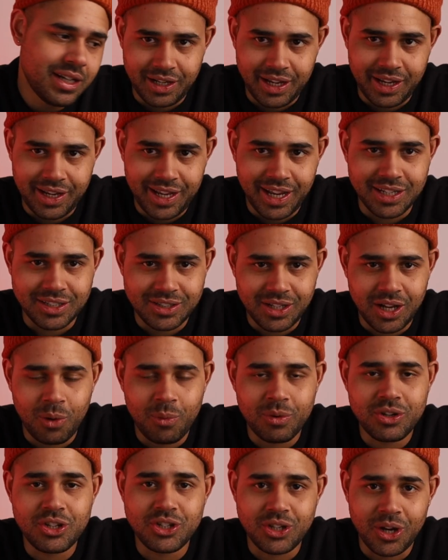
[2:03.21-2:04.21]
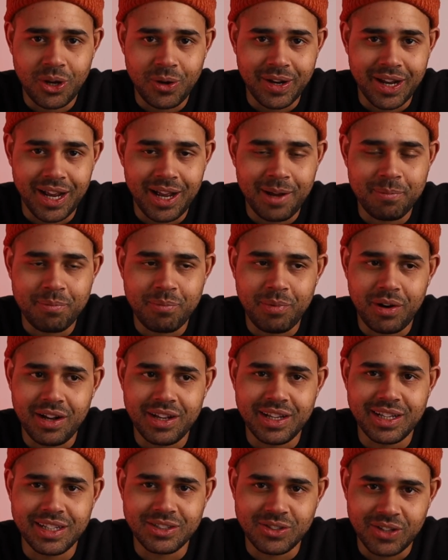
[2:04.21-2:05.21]
Okay, so I would show you that,
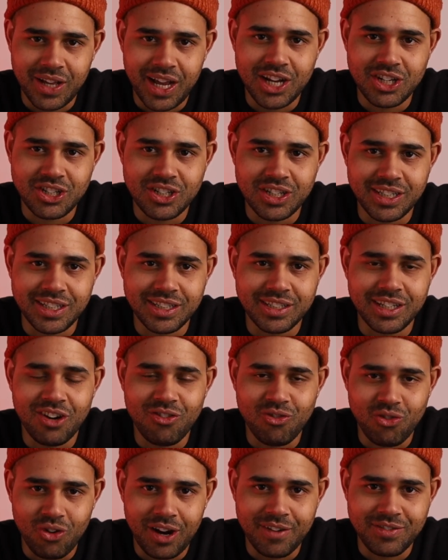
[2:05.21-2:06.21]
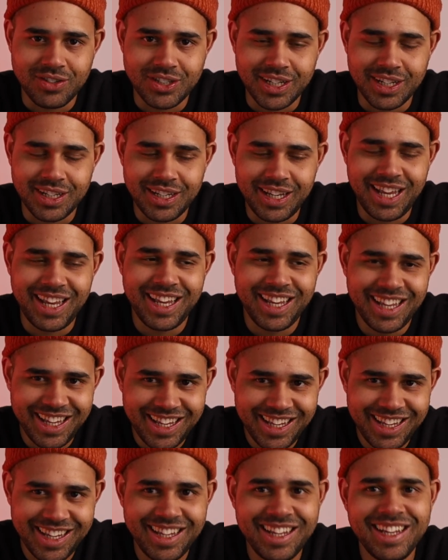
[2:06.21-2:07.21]
but it's not actually arrived yet.
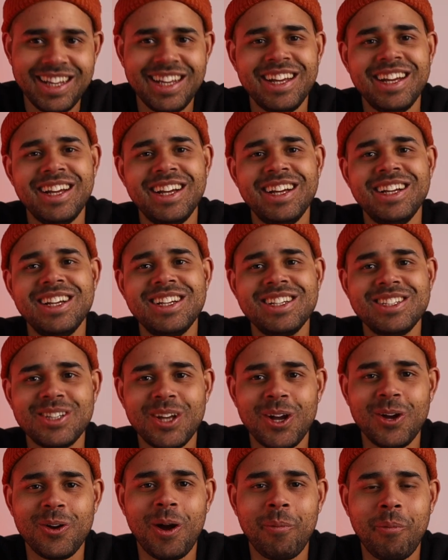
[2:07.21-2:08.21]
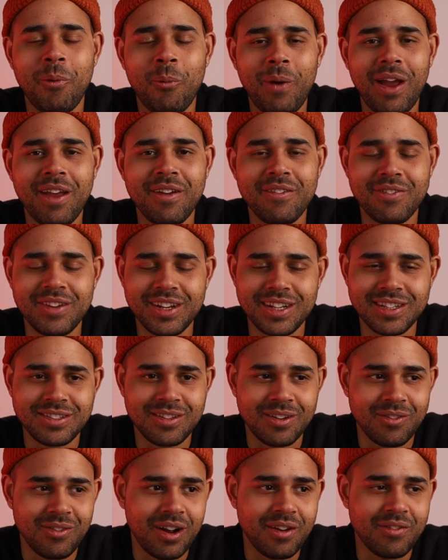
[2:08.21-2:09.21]
So I've been waiting for this
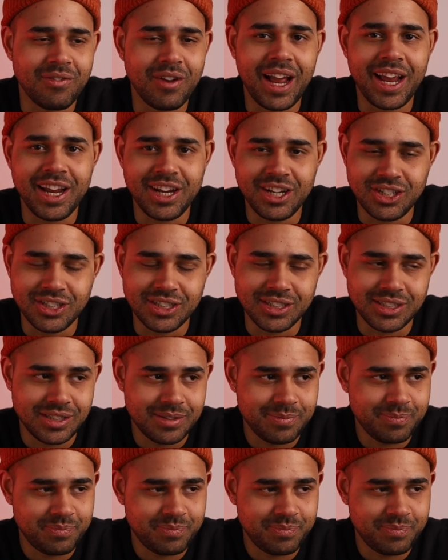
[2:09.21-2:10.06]
to arrive for ages.